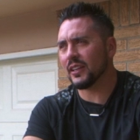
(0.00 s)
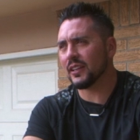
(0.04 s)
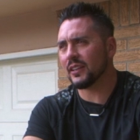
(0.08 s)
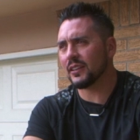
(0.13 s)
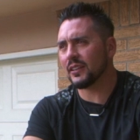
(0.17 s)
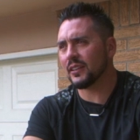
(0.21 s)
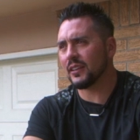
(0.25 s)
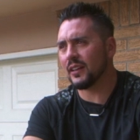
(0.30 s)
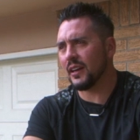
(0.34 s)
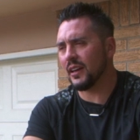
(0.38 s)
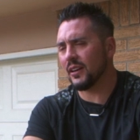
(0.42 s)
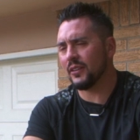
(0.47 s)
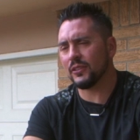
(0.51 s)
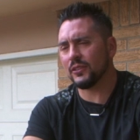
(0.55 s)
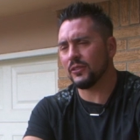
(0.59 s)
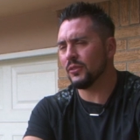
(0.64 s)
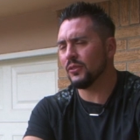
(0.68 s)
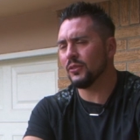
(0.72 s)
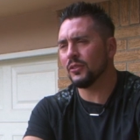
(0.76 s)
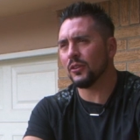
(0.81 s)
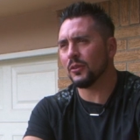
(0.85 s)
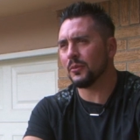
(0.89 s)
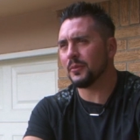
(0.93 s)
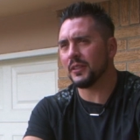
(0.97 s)
Like, you
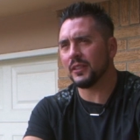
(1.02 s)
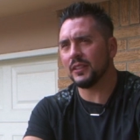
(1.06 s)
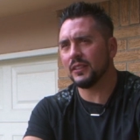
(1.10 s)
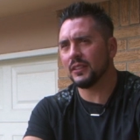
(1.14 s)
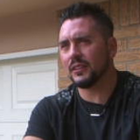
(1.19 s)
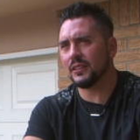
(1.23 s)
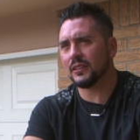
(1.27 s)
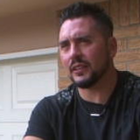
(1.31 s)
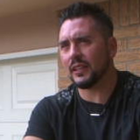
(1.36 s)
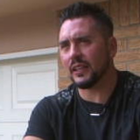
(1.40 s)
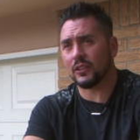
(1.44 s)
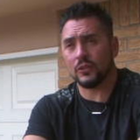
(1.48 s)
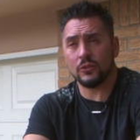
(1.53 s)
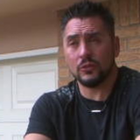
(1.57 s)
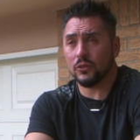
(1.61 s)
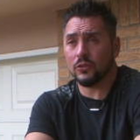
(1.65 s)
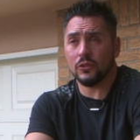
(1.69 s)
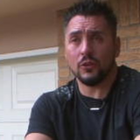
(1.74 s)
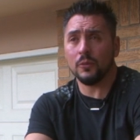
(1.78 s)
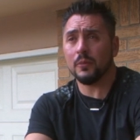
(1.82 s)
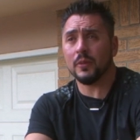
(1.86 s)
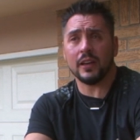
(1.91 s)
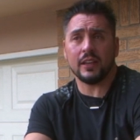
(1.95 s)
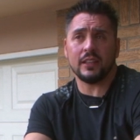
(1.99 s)
don't know me. Like, you don't
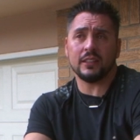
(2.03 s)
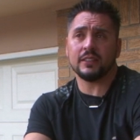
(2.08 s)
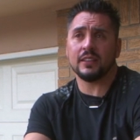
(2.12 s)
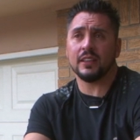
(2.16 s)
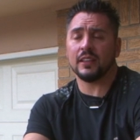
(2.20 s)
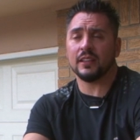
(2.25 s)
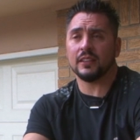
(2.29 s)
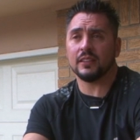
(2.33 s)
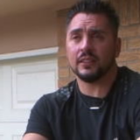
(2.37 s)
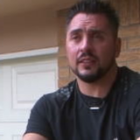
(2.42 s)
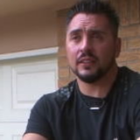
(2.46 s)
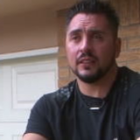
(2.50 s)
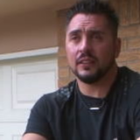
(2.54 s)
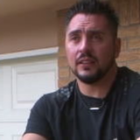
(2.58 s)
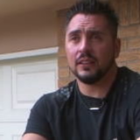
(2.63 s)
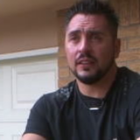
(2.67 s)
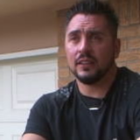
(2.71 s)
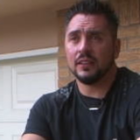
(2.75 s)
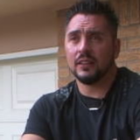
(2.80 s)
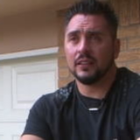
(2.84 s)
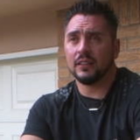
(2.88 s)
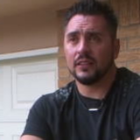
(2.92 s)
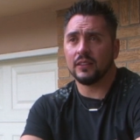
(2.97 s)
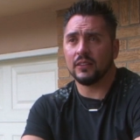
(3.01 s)
know my intent.
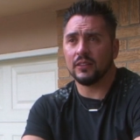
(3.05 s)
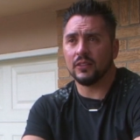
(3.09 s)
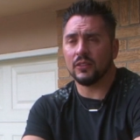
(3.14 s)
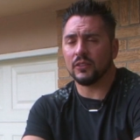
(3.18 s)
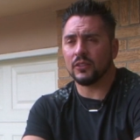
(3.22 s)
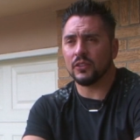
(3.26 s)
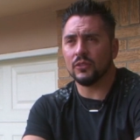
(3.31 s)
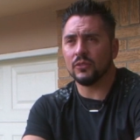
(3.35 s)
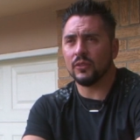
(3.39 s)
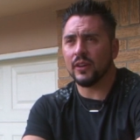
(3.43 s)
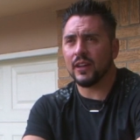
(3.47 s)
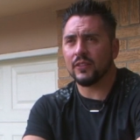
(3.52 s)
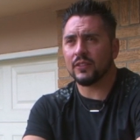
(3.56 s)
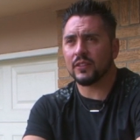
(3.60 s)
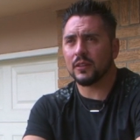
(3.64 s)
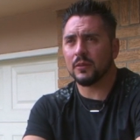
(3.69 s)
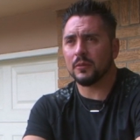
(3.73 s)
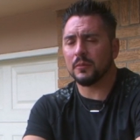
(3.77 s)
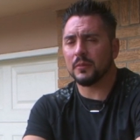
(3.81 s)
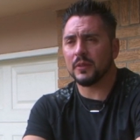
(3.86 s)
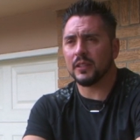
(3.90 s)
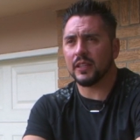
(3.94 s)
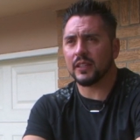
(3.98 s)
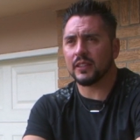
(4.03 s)
You don't have to
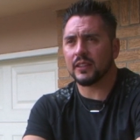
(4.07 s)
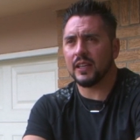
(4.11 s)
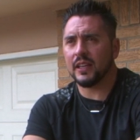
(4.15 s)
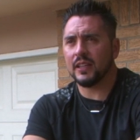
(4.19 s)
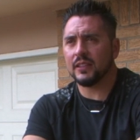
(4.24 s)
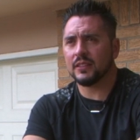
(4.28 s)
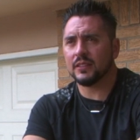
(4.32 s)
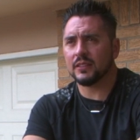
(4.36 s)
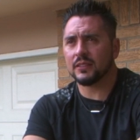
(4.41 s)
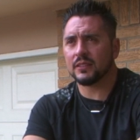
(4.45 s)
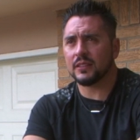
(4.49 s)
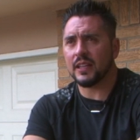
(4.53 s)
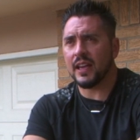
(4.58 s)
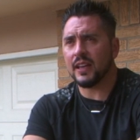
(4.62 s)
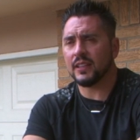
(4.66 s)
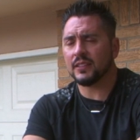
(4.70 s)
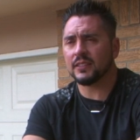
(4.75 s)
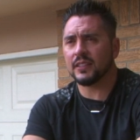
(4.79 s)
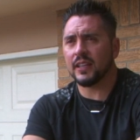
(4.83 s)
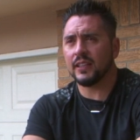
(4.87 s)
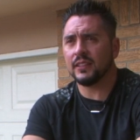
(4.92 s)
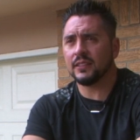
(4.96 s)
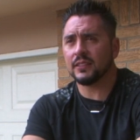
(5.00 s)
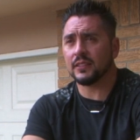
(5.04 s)
come at me like that. Just
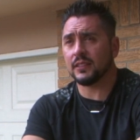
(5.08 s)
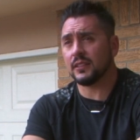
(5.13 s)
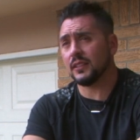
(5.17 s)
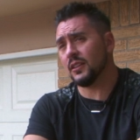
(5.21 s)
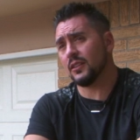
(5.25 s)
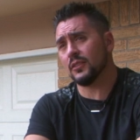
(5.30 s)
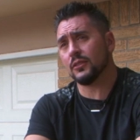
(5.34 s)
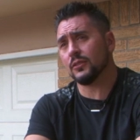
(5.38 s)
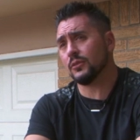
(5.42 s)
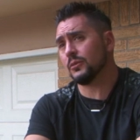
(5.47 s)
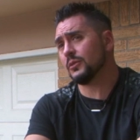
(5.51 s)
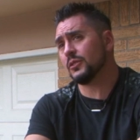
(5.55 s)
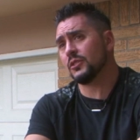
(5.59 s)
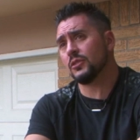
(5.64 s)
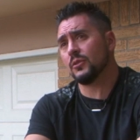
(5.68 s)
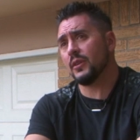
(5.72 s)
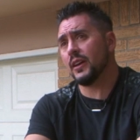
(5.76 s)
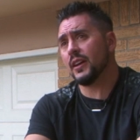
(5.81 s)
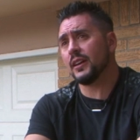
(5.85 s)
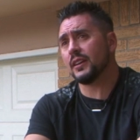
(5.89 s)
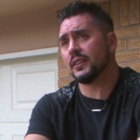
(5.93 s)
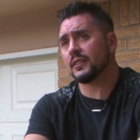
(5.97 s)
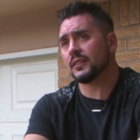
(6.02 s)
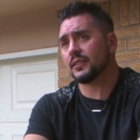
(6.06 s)
ask nicely, and I'll do what you
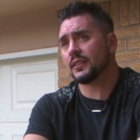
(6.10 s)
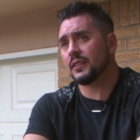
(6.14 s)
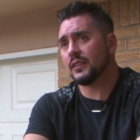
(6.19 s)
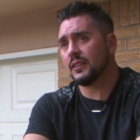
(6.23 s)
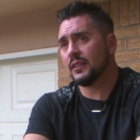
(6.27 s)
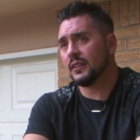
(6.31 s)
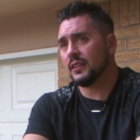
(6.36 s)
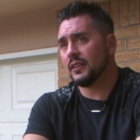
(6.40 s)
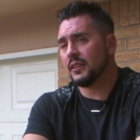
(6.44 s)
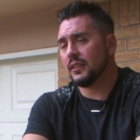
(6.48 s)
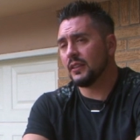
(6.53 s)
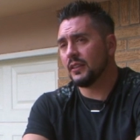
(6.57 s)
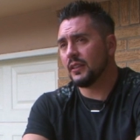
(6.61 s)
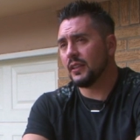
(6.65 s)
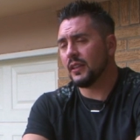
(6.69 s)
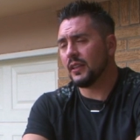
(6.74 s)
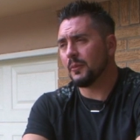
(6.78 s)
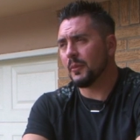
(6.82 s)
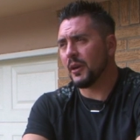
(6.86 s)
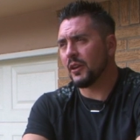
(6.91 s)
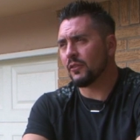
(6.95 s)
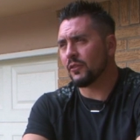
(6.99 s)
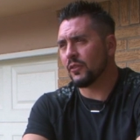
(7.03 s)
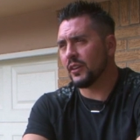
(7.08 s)
ask.
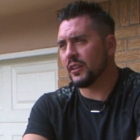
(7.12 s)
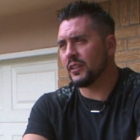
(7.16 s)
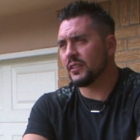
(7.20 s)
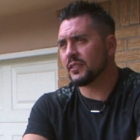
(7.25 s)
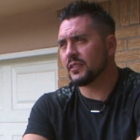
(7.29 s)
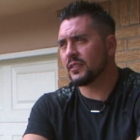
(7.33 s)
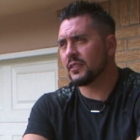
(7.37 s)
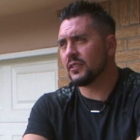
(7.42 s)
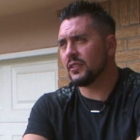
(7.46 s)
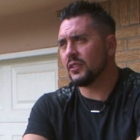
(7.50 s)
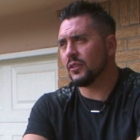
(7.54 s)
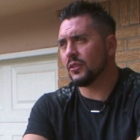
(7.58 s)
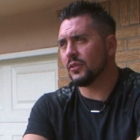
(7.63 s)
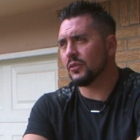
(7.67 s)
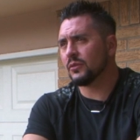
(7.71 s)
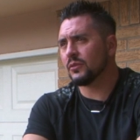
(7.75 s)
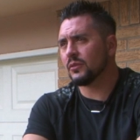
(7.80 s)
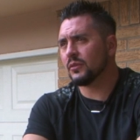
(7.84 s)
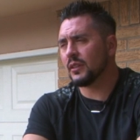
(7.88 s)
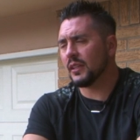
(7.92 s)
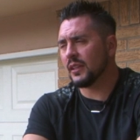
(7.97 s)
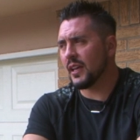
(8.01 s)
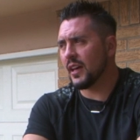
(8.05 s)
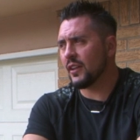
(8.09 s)
And my friends, a
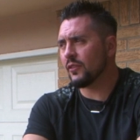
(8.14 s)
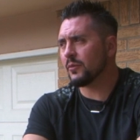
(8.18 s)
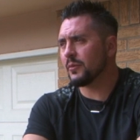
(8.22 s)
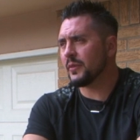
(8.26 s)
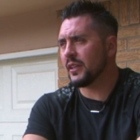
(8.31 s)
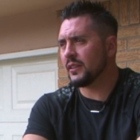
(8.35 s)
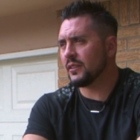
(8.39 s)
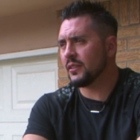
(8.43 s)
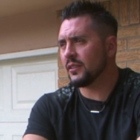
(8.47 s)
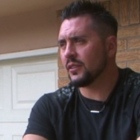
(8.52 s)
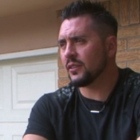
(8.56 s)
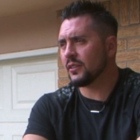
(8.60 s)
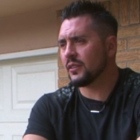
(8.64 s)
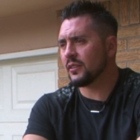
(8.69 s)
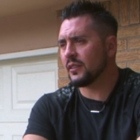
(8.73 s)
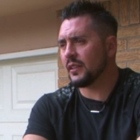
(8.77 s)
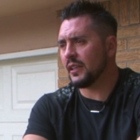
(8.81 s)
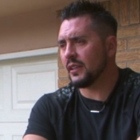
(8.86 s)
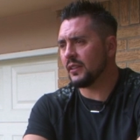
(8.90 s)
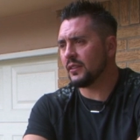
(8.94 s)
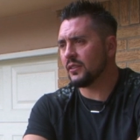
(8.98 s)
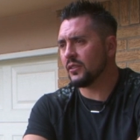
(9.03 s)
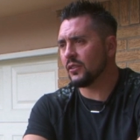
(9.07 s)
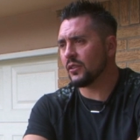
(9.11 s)
lot of them,
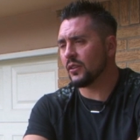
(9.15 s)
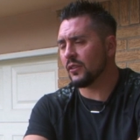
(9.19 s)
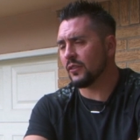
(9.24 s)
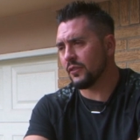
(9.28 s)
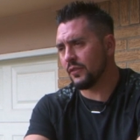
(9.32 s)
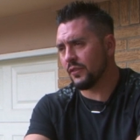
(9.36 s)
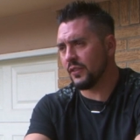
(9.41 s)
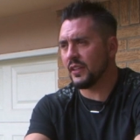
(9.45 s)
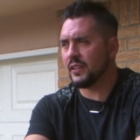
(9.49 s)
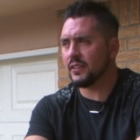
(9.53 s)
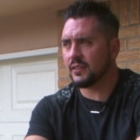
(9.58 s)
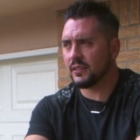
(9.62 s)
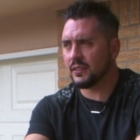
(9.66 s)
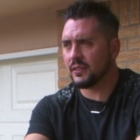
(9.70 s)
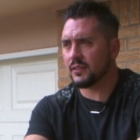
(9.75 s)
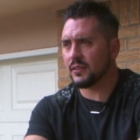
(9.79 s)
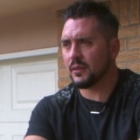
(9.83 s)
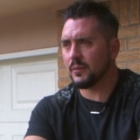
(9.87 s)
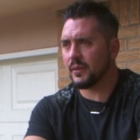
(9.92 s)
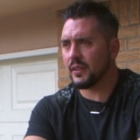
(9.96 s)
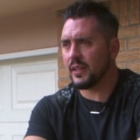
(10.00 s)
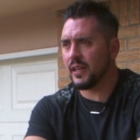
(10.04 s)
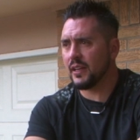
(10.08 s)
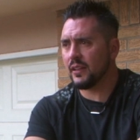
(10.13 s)
they took offense to
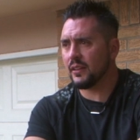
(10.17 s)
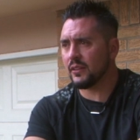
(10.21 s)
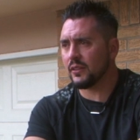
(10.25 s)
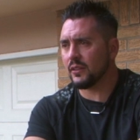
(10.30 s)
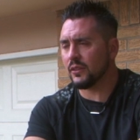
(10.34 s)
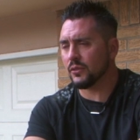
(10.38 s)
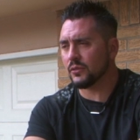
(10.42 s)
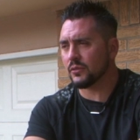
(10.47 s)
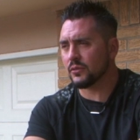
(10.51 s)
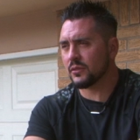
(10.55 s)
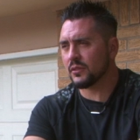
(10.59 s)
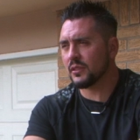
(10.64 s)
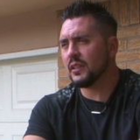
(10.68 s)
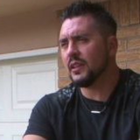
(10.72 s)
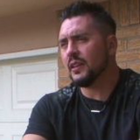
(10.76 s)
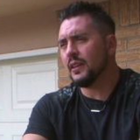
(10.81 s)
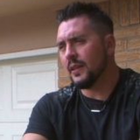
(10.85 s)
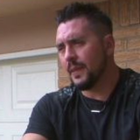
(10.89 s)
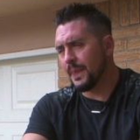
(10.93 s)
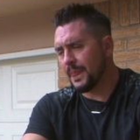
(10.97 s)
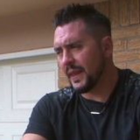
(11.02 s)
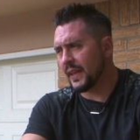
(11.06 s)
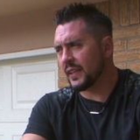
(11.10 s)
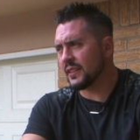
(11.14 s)
some of that. And those,
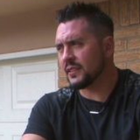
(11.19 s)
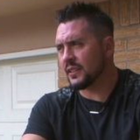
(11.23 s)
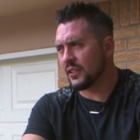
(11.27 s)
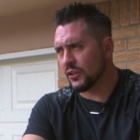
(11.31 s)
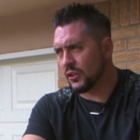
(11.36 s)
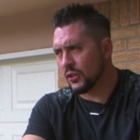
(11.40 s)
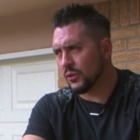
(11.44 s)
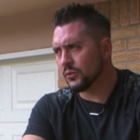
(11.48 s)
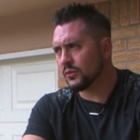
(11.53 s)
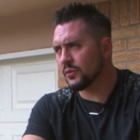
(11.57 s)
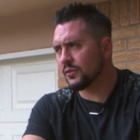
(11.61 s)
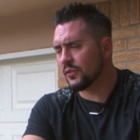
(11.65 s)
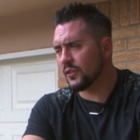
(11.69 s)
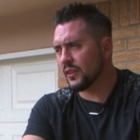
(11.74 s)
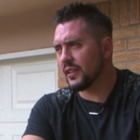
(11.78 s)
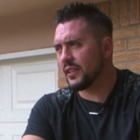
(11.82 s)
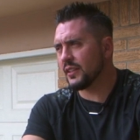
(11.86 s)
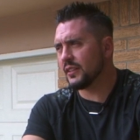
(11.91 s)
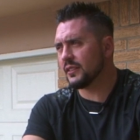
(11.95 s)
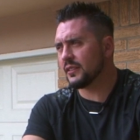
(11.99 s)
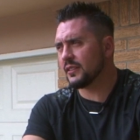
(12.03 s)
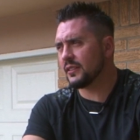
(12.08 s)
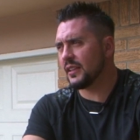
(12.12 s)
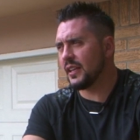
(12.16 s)
like I said, those
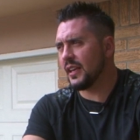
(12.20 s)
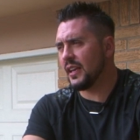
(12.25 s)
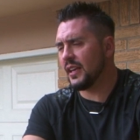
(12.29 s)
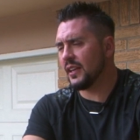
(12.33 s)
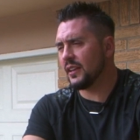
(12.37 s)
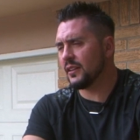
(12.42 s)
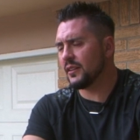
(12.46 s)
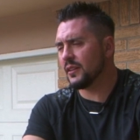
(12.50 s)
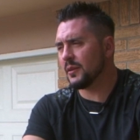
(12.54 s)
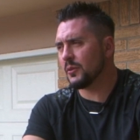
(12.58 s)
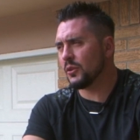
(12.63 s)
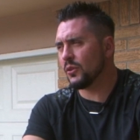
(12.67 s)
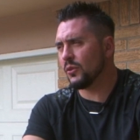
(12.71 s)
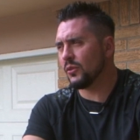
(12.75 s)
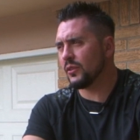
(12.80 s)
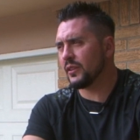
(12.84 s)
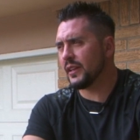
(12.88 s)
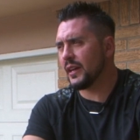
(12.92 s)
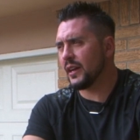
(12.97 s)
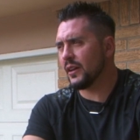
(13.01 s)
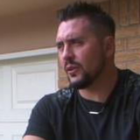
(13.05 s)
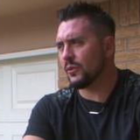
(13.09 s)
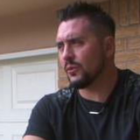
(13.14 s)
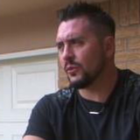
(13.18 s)
friends, they ended up going
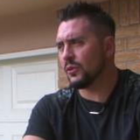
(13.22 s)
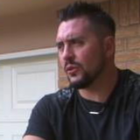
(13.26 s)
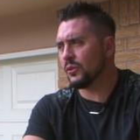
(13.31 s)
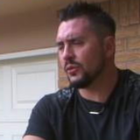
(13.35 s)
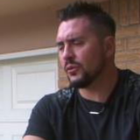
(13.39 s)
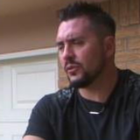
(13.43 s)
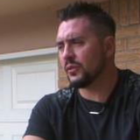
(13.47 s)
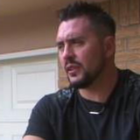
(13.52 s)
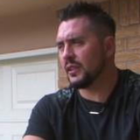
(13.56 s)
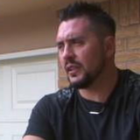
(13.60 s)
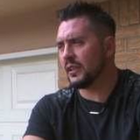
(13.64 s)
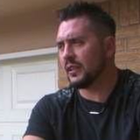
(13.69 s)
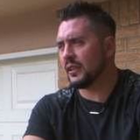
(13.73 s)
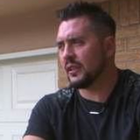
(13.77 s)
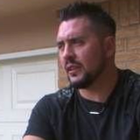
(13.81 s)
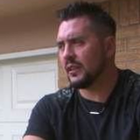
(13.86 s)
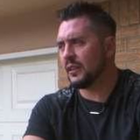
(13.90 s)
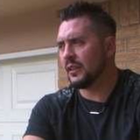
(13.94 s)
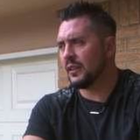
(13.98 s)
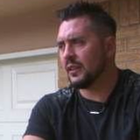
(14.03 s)
down a road that